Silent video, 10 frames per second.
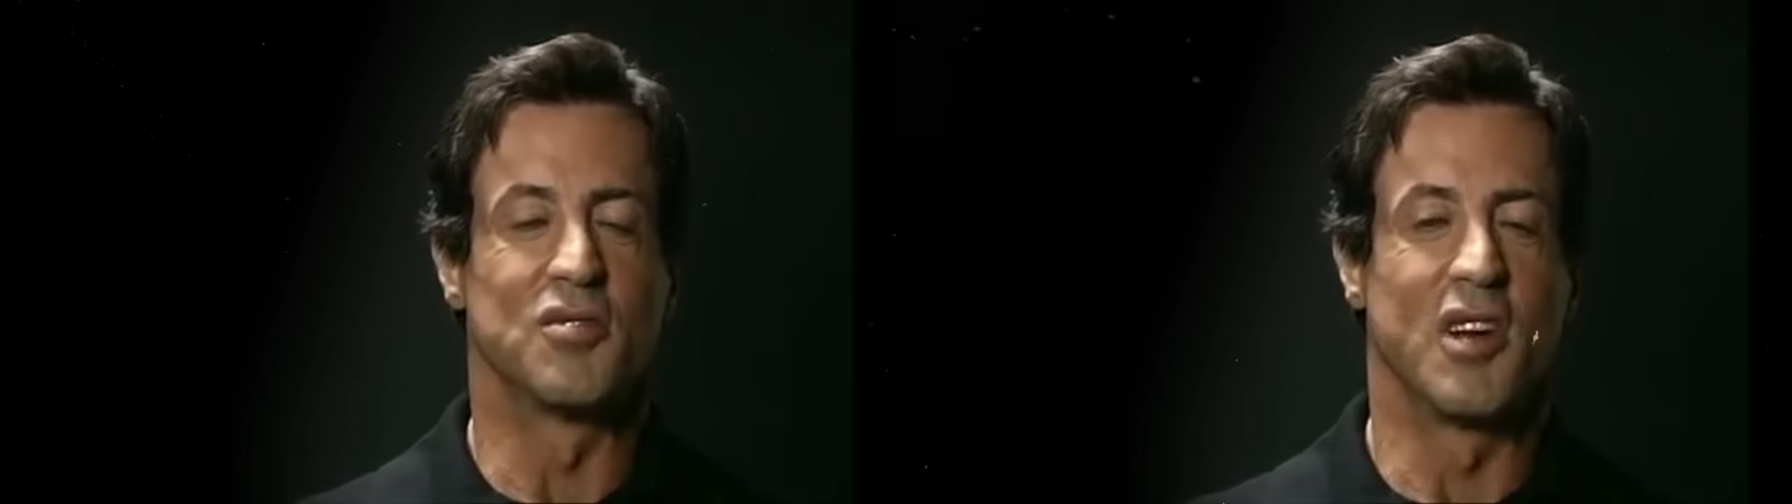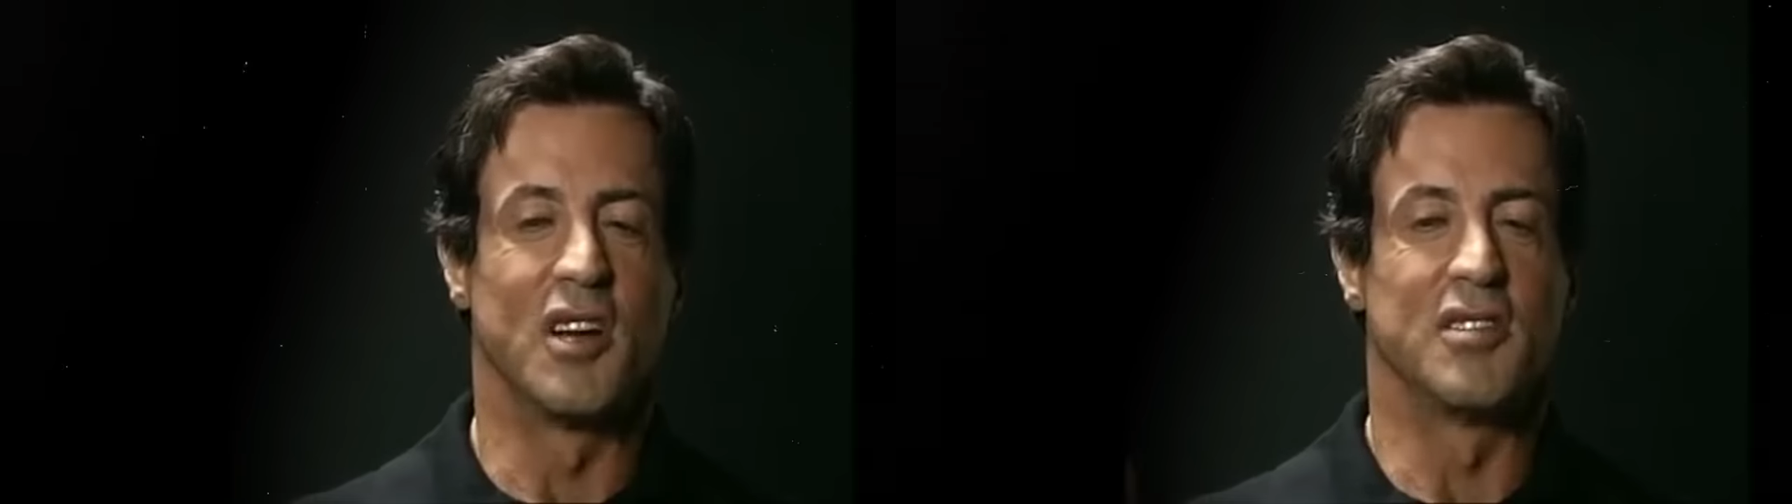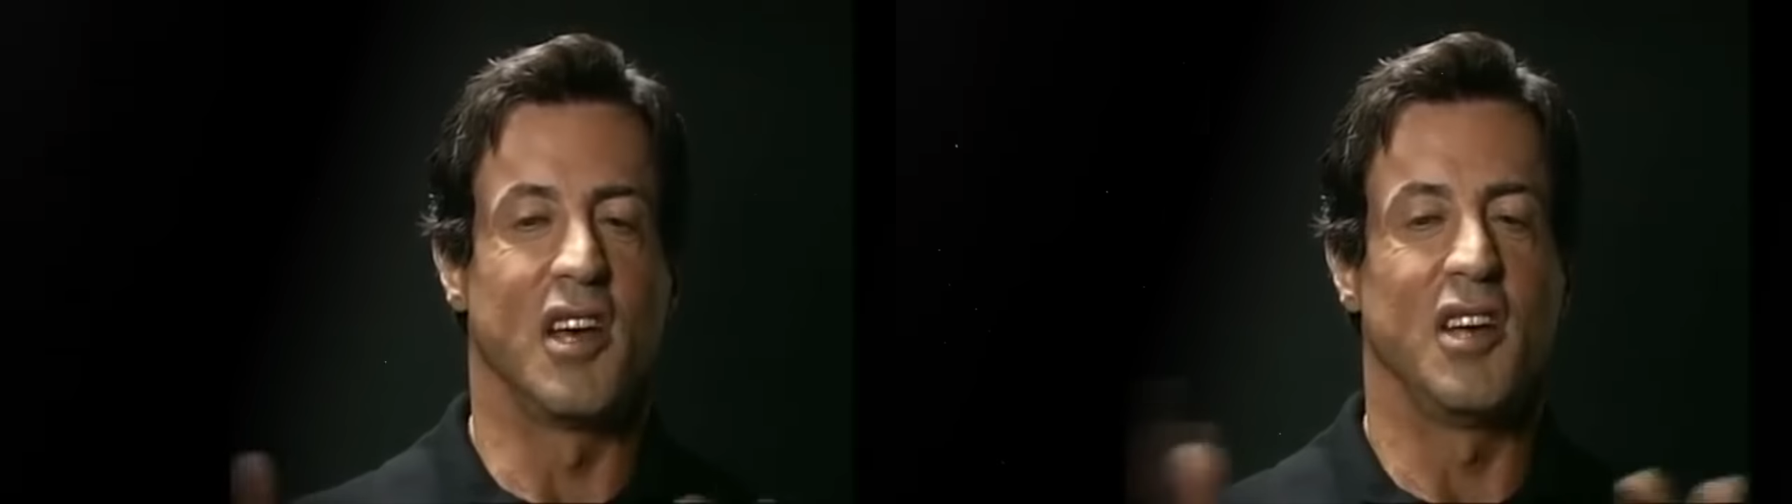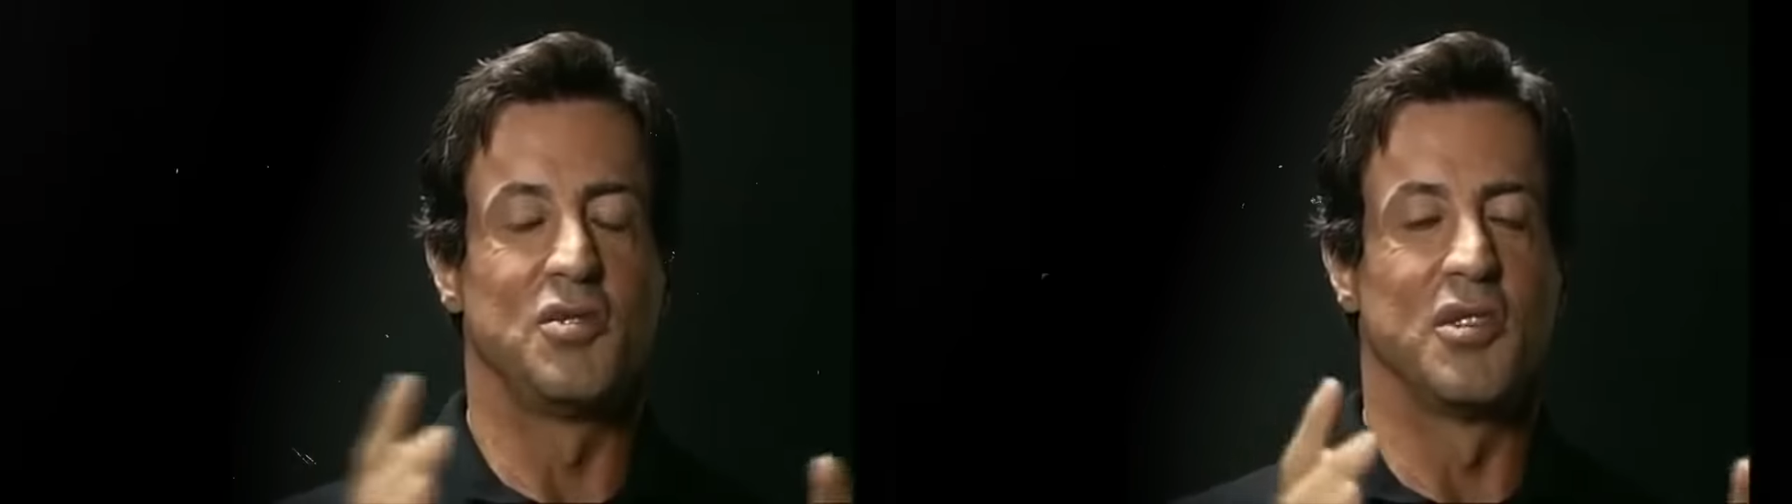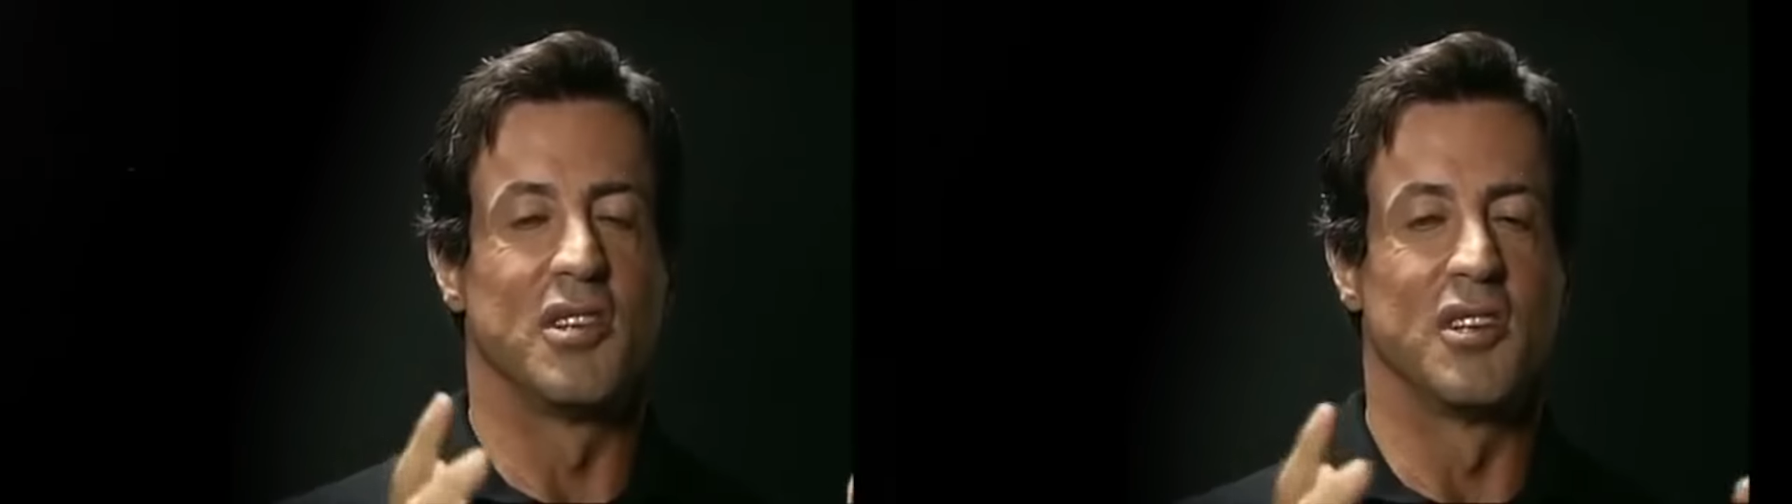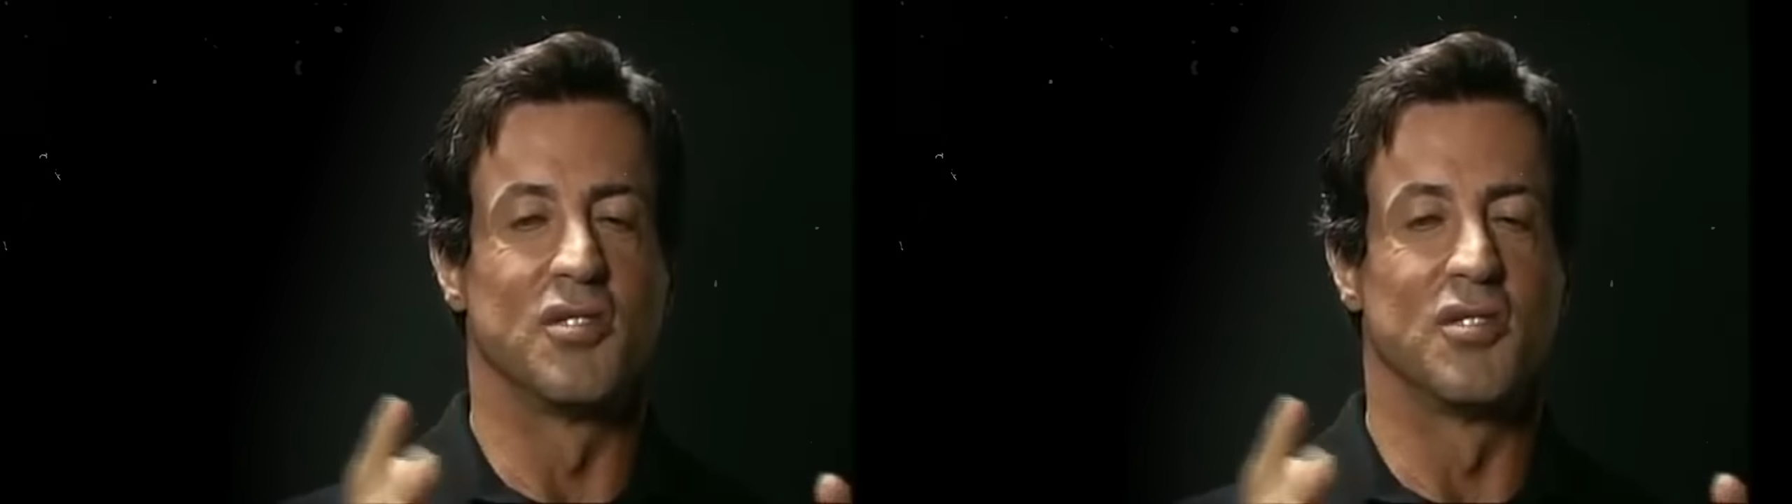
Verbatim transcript: As Adrian is